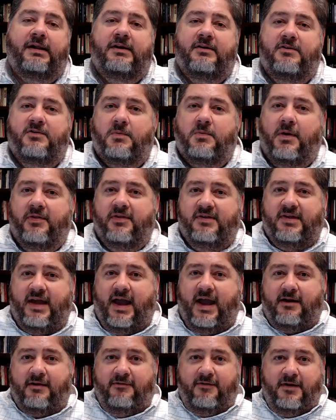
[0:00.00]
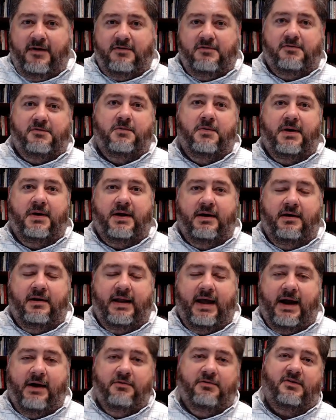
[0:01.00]
So while the sacrifice was going on
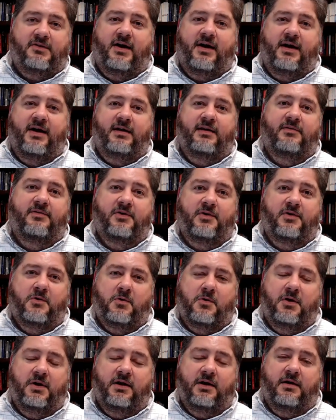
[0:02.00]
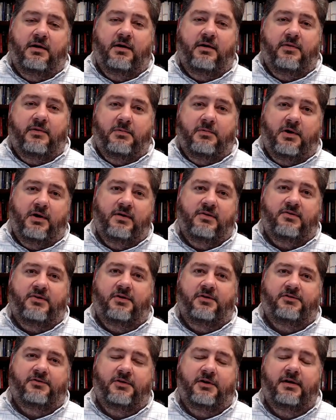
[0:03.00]
outside in the courtyard on the bronze
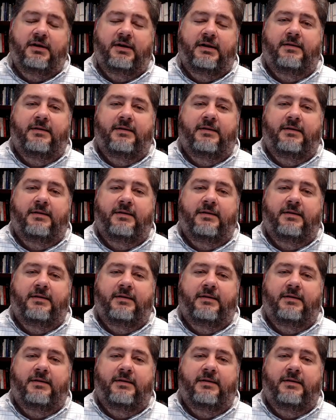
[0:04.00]
altar,